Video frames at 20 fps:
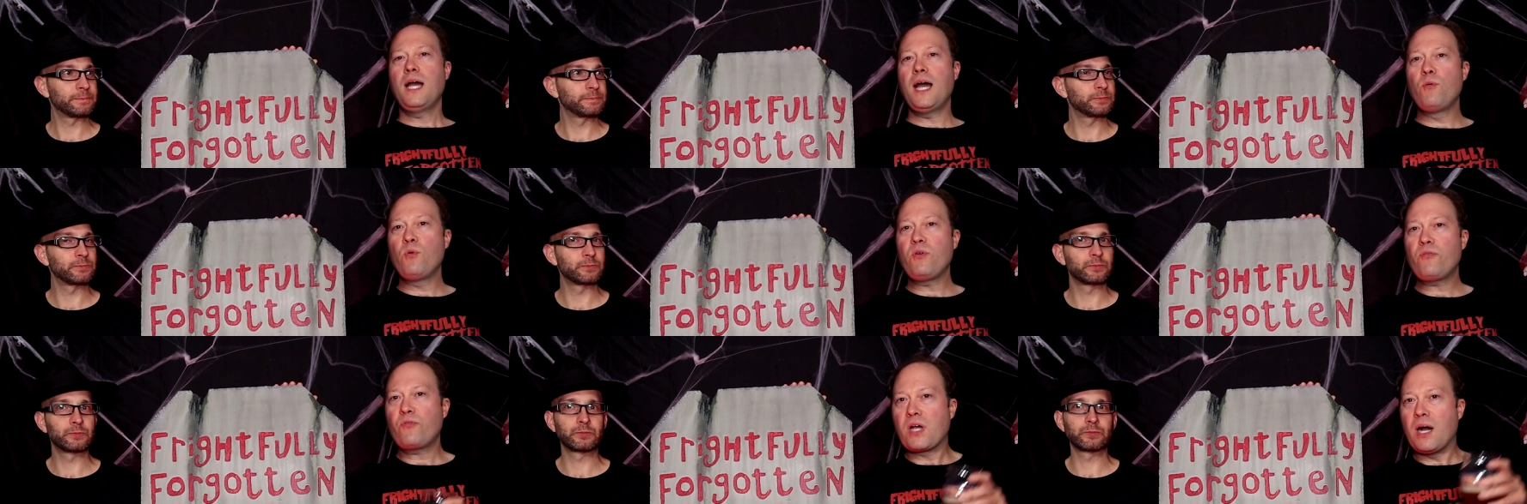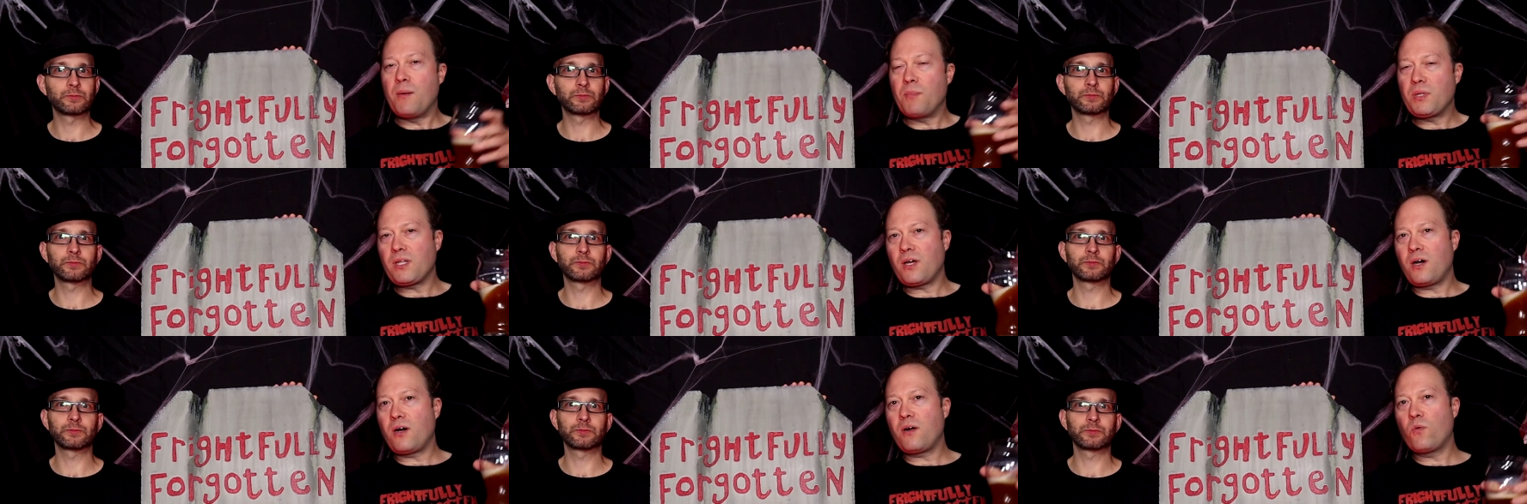Speaker 1: And we've come a
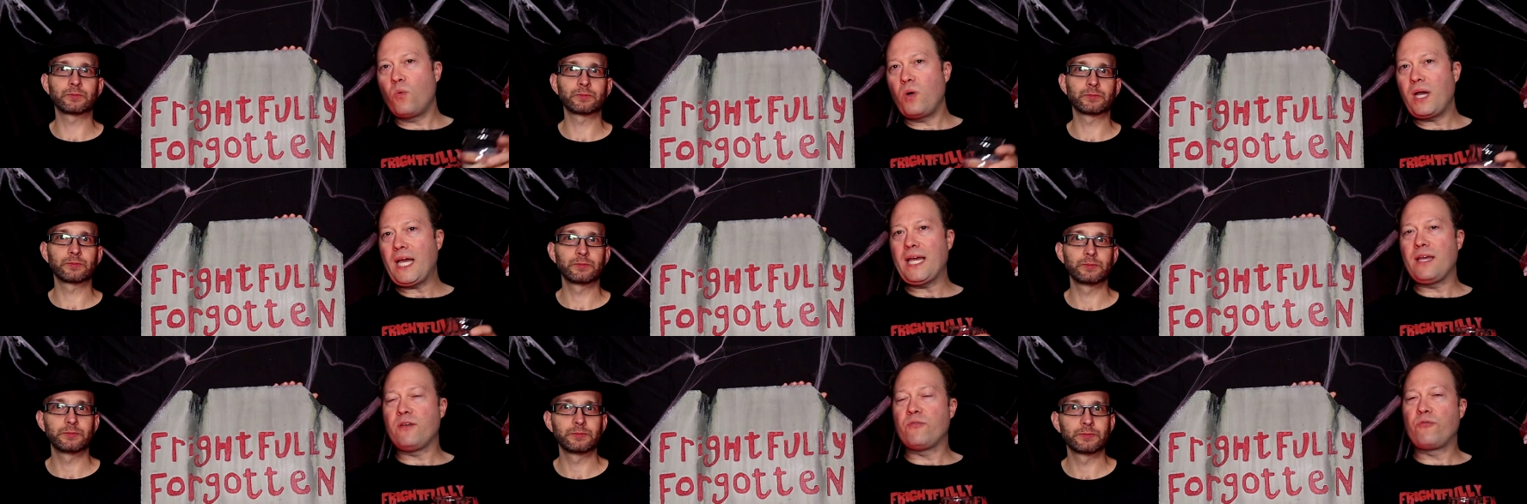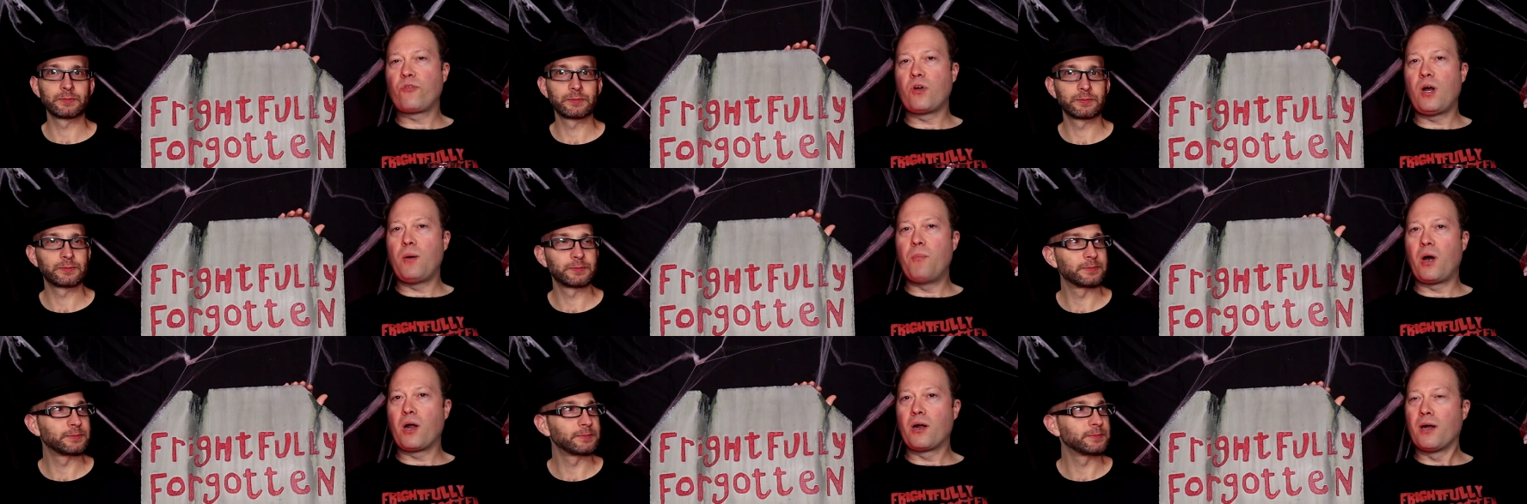long way
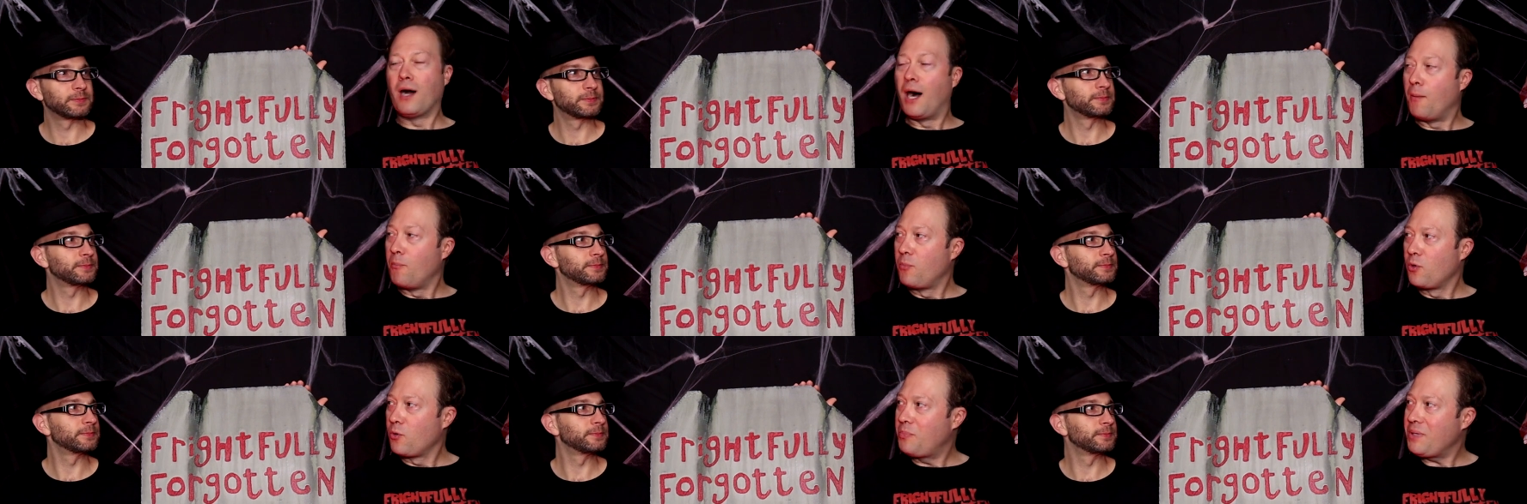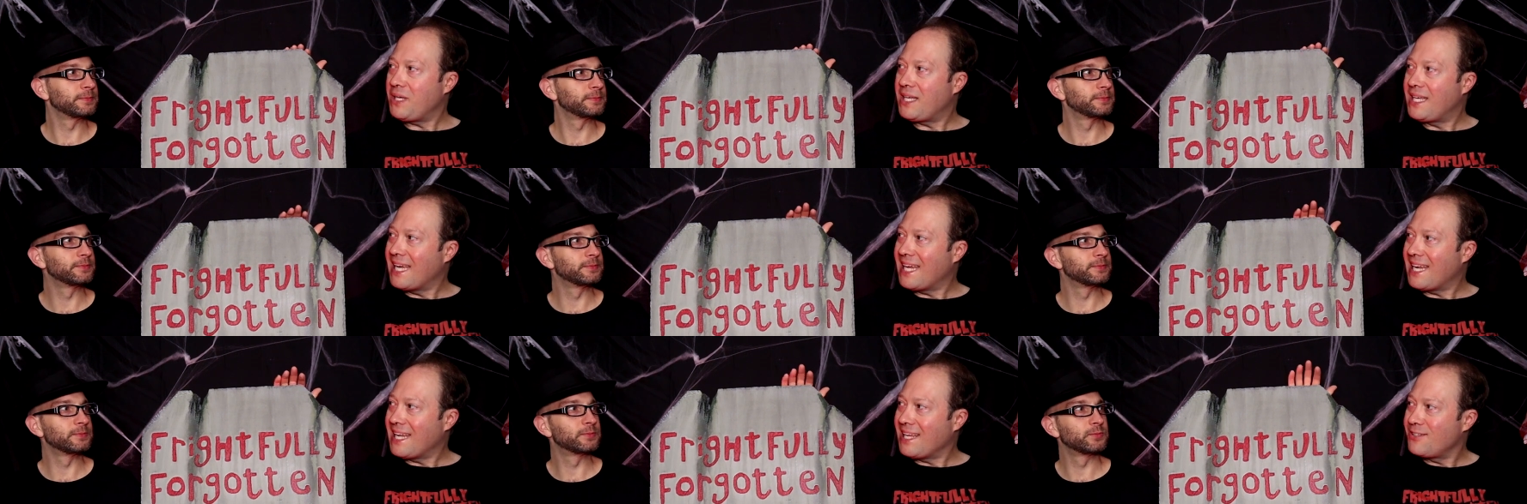from our humble
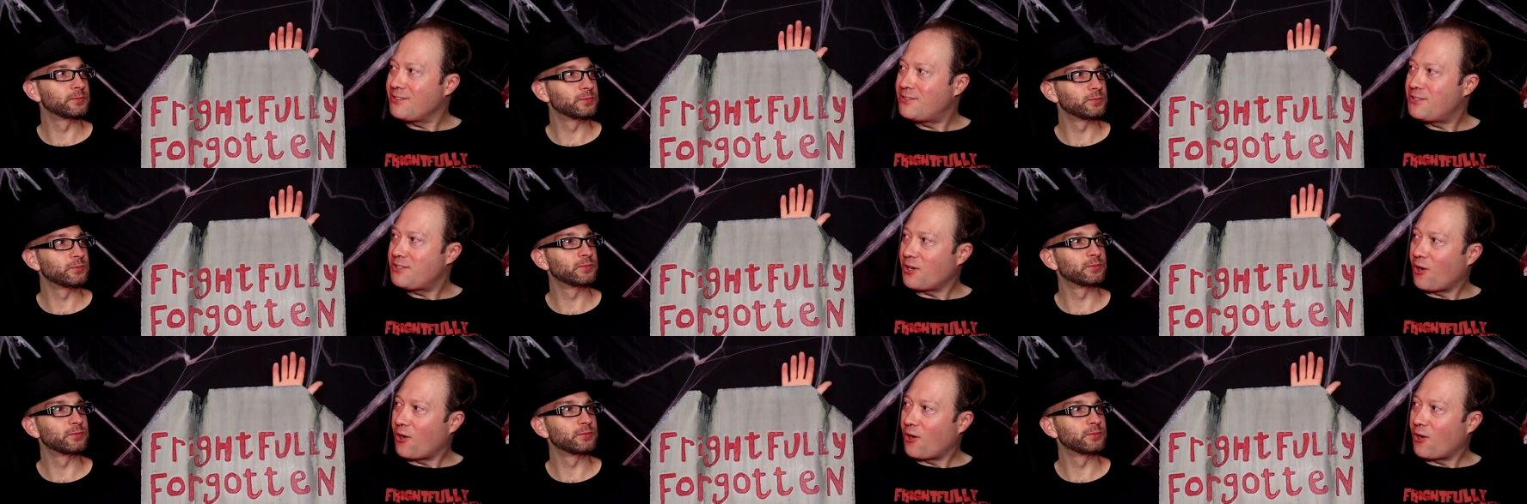beginnings